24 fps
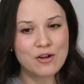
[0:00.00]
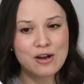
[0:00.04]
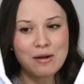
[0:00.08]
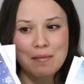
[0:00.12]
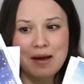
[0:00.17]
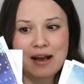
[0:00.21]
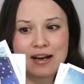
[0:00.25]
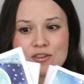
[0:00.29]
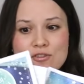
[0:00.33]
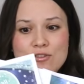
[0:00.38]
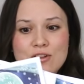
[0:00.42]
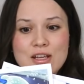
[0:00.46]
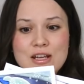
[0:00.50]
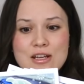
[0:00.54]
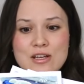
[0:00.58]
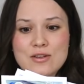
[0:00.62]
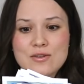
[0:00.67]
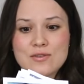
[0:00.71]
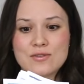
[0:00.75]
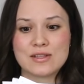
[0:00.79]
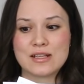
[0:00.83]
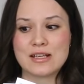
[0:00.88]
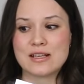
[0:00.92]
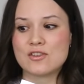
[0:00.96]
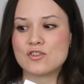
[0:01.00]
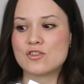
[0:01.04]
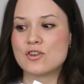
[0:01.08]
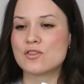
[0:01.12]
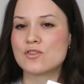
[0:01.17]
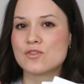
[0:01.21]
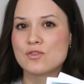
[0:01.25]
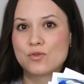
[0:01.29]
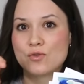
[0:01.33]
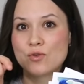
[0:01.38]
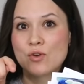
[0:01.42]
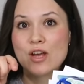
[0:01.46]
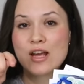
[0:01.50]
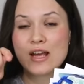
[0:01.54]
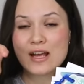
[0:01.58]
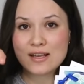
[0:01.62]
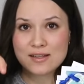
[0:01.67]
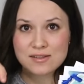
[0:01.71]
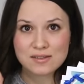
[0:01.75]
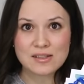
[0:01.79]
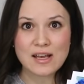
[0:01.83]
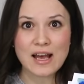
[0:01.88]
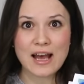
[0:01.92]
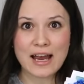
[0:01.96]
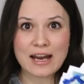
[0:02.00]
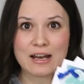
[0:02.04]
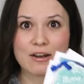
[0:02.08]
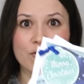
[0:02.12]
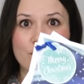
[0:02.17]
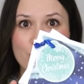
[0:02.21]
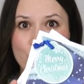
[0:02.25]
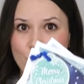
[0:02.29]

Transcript: and I'm actually going to use these just to sign